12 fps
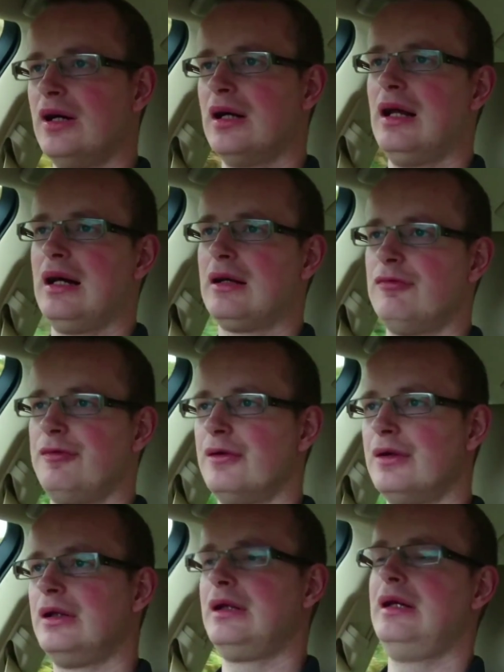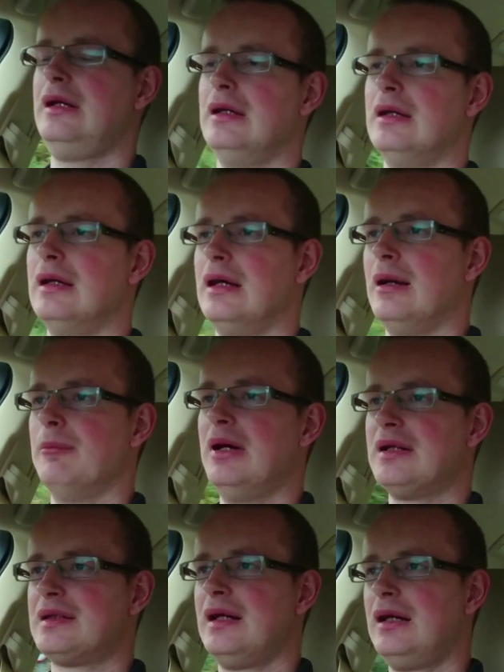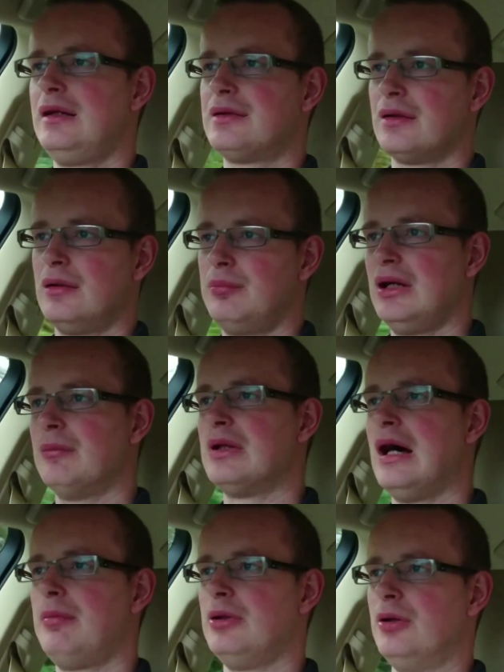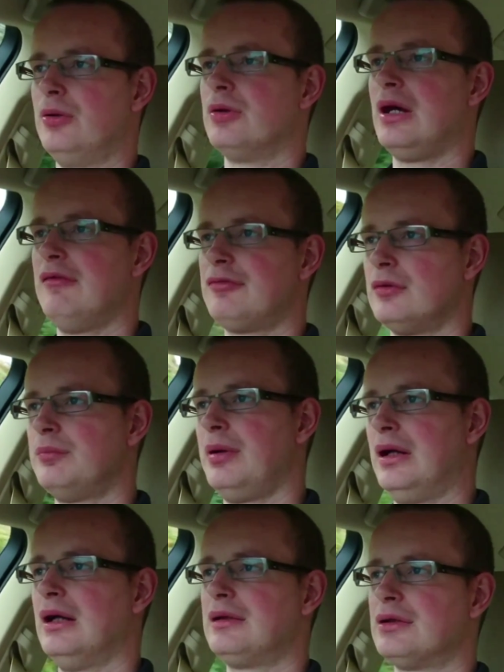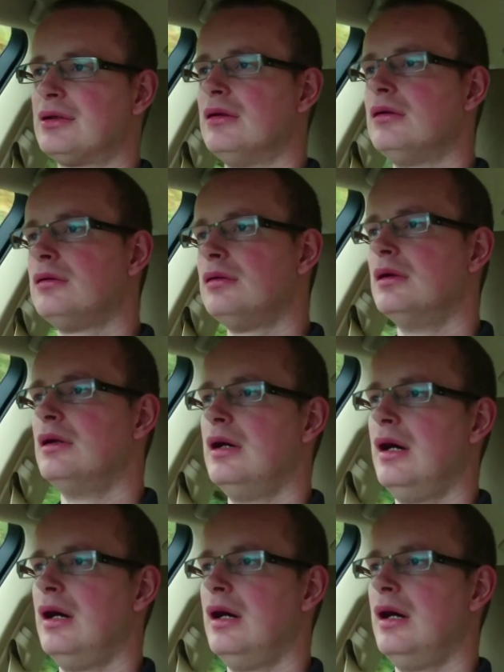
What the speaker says: where like for the Mercedes or a BMW you have to pay additional